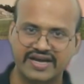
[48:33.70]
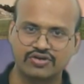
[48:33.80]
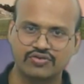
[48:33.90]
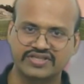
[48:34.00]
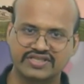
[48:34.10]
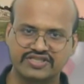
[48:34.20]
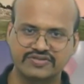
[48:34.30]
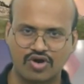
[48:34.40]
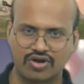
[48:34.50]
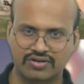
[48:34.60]
duration is
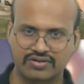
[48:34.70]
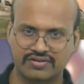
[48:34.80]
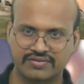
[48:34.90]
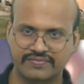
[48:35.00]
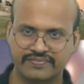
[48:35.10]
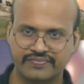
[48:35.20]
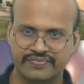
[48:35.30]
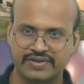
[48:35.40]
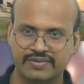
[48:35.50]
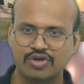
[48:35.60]
small
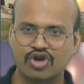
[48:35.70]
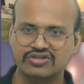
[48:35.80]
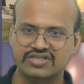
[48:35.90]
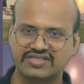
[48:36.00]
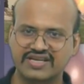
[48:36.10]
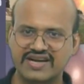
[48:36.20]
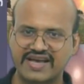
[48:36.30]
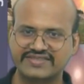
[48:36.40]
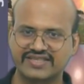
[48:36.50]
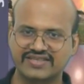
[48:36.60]
because the sun
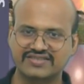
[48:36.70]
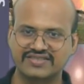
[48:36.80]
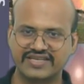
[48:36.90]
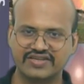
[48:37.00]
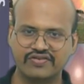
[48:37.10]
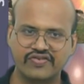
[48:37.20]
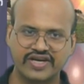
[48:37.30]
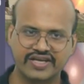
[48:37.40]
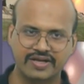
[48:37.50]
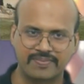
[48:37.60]
rises and sets in a
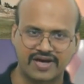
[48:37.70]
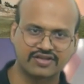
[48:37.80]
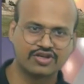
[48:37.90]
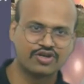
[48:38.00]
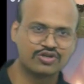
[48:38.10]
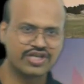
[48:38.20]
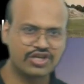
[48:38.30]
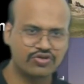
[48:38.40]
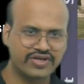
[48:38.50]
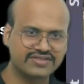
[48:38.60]
vertical path. So here
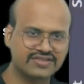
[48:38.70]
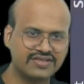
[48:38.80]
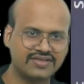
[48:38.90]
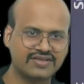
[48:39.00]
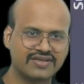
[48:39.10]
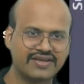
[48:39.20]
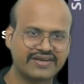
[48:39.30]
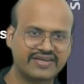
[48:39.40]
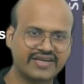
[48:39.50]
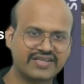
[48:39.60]
you can see
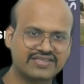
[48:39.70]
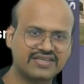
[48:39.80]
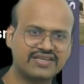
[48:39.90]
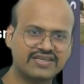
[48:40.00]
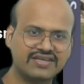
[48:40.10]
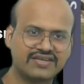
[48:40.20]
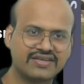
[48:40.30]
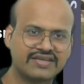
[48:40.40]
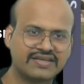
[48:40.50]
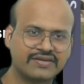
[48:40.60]
that the sun
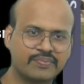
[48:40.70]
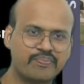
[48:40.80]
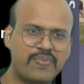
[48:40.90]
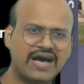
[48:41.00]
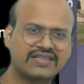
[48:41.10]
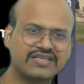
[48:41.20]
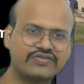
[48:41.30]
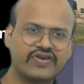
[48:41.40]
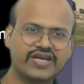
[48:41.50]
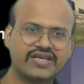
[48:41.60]
path is
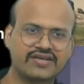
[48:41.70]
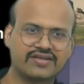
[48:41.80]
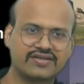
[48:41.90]
vertical,